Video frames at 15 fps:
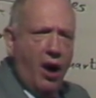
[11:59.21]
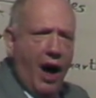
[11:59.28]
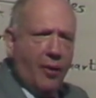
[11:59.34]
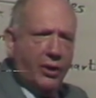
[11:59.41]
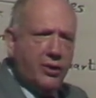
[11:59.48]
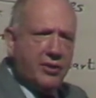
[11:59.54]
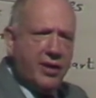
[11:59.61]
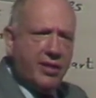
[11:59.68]
I'm
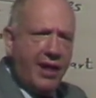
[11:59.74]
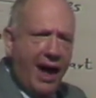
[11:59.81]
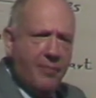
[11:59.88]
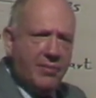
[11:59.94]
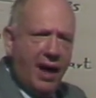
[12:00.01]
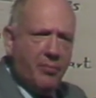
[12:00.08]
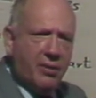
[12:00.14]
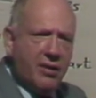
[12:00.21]
going to use the
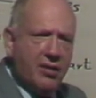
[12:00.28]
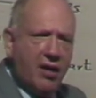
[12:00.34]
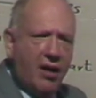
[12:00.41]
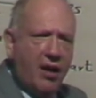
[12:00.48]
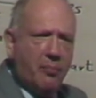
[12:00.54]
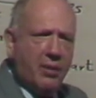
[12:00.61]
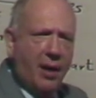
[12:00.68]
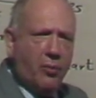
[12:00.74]
same numbers,
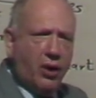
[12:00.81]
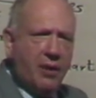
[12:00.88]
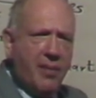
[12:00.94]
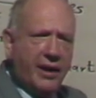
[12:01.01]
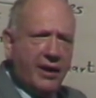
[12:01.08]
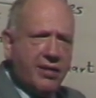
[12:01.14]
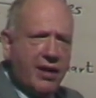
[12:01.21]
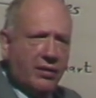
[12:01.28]
but I'm going to
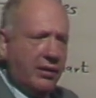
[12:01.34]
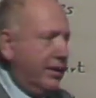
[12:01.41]
make a subtle